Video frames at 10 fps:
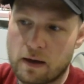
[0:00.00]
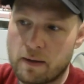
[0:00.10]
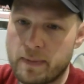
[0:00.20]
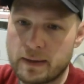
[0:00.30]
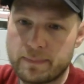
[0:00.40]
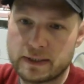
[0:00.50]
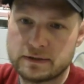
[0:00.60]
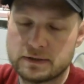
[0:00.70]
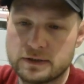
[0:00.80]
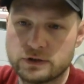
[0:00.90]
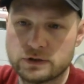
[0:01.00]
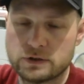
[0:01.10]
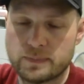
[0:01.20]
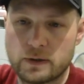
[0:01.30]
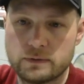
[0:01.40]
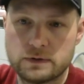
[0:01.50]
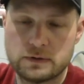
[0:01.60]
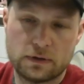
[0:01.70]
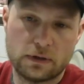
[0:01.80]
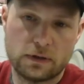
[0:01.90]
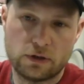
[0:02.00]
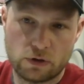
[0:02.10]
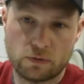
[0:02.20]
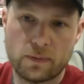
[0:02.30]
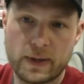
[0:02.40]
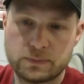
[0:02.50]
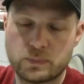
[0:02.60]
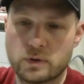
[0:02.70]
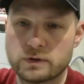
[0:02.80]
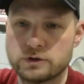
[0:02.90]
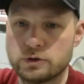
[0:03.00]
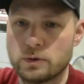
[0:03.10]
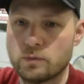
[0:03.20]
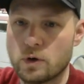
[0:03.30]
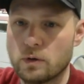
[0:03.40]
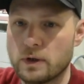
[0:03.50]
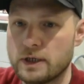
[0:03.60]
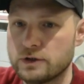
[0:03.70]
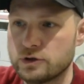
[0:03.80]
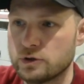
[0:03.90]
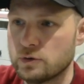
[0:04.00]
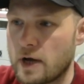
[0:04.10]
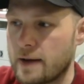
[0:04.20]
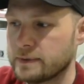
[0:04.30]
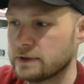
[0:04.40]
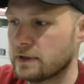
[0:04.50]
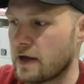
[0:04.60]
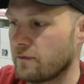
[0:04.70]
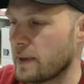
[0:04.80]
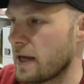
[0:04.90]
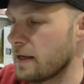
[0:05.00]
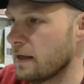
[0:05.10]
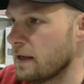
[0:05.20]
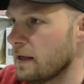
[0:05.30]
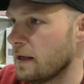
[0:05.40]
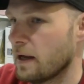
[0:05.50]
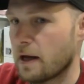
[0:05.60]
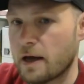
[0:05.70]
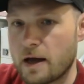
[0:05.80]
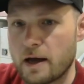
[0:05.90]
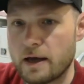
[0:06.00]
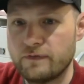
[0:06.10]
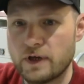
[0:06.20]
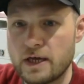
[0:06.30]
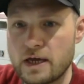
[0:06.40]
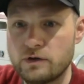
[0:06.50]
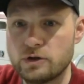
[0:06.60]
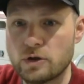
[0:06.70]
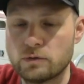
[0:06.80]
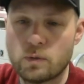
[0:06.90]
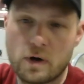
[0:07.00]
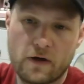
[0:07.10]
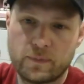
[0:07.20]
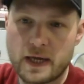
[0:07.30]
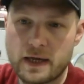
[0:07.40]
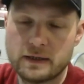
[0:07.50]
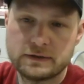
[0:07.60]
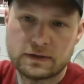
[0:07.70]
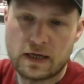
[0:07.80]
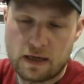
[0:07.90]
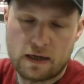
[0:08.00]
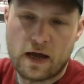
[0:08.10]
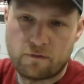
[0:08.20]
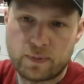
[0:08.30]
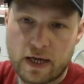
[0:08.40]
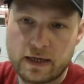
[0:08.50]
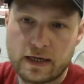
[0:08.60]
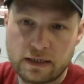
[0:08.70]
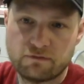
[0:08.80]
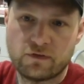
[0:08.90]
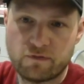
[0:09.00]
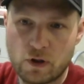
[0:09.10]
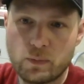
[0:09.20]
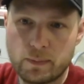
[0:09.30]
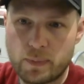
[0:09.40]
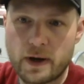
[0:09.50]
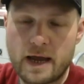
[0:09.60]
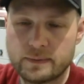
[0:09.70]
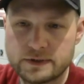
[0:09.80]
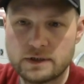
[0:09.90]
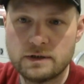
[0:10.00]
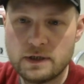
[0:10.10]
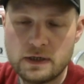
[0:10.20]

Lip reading: make better decisions about the best products to enroll into Amazon FBA. If you're here and you don't know what FBA is fulfillment by Amazon.